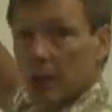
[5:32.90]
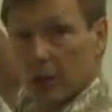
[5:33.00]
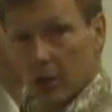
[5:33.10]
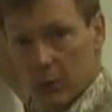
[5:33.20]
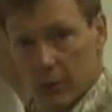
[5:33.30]

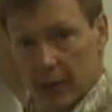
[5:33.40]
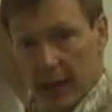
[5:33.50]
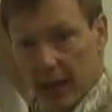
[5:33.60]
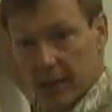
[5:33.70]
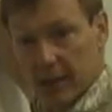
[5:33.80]
You don't do any
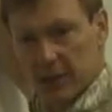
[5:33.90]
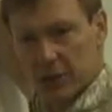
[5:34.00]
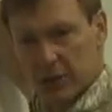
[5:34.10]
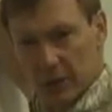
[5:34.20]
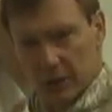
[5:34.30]

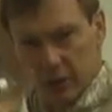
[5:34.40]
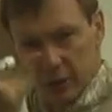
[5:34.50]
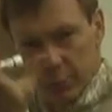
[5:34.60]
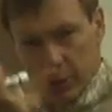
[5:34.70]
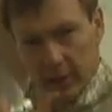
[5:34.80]
calculations there. You
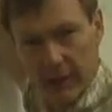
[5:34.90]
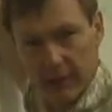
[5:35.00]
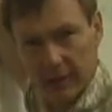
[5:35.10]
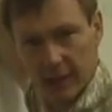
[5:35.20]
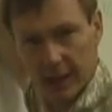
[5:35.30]
just put
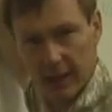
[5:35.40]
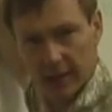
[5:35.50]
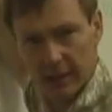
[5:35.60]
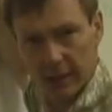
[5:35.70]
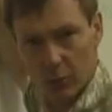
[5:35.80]
everything together
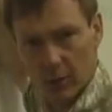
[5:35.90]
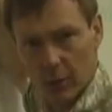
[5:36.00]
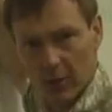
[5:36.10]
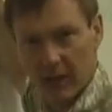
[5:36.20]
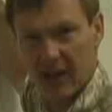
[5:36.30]
you need to work with,